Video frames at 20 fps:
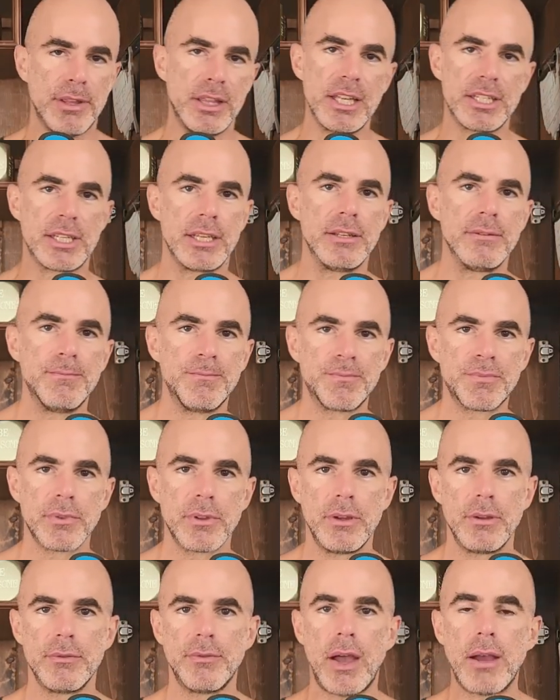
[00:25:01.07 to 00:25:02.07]
And listen,
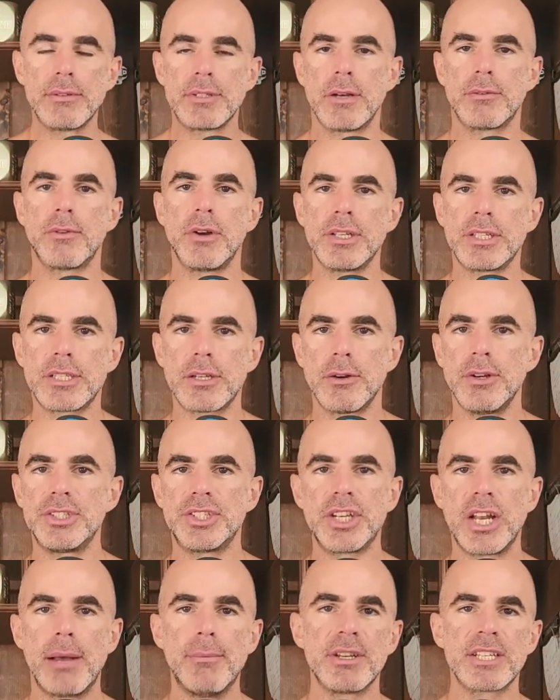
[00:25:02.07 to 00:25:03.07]
if I was ever on
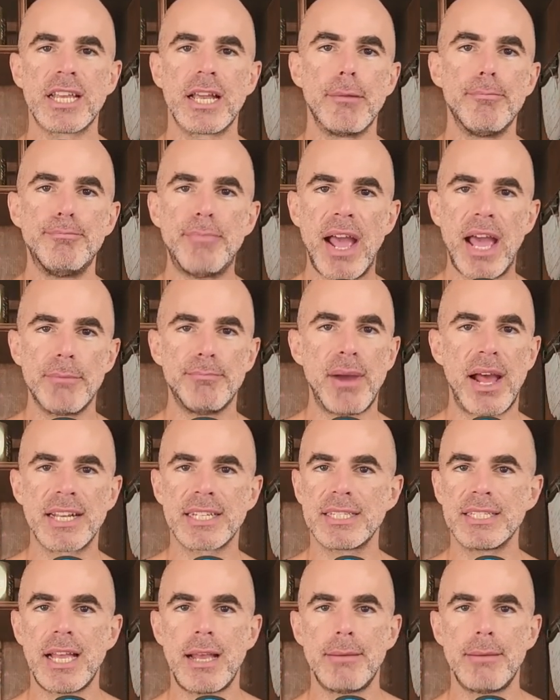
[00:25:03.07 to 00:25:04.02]
steroids, shit, I must have got a bad batch because